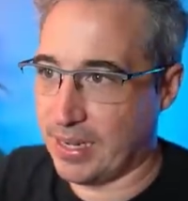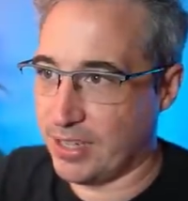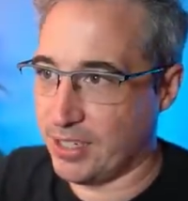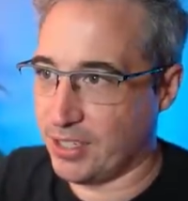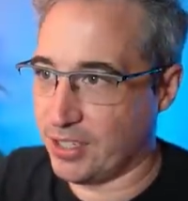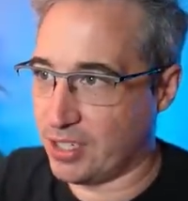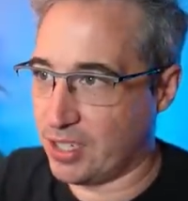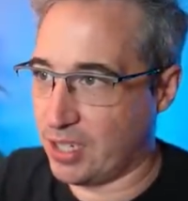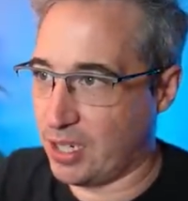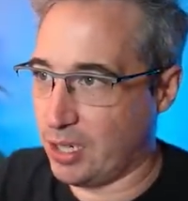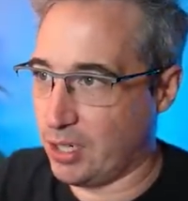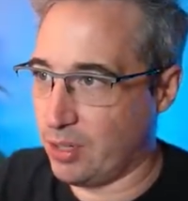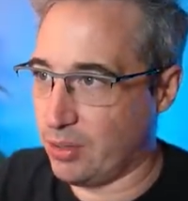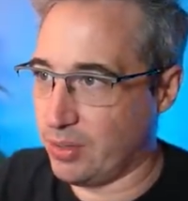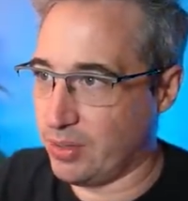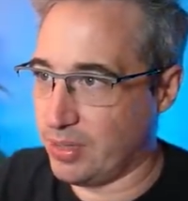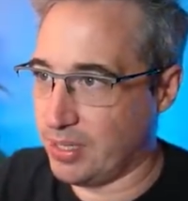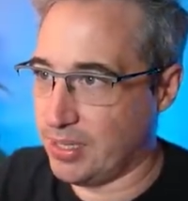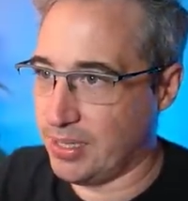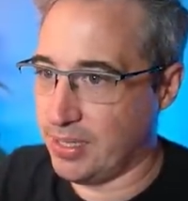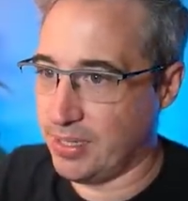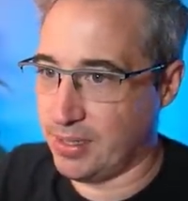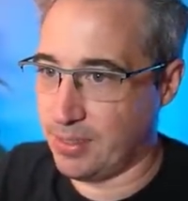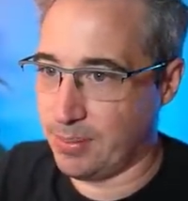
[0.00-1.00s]
I just close
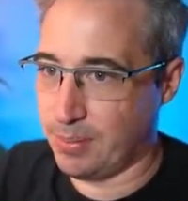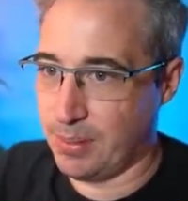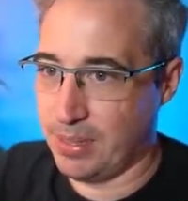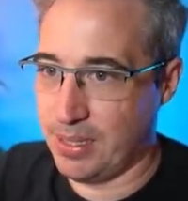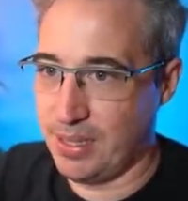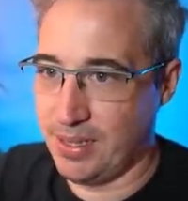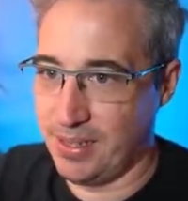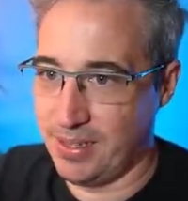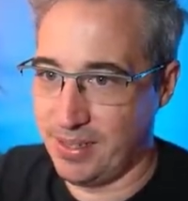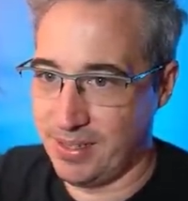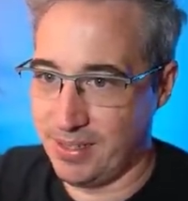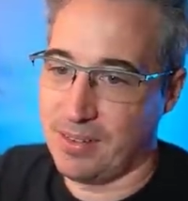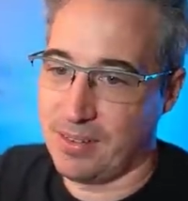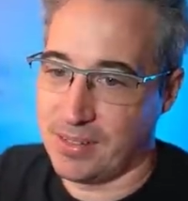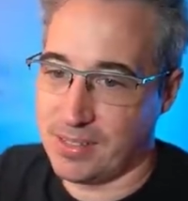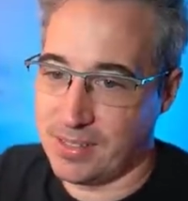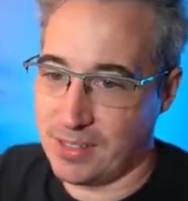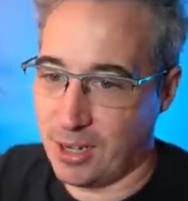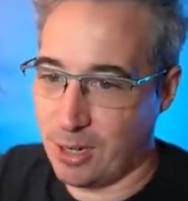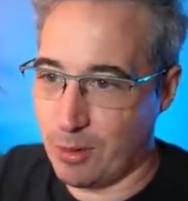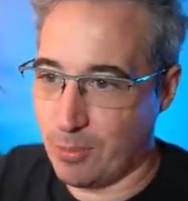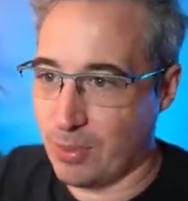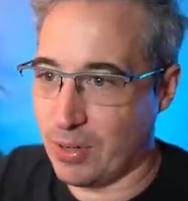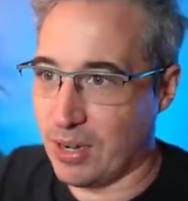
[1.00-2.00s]
this? please? start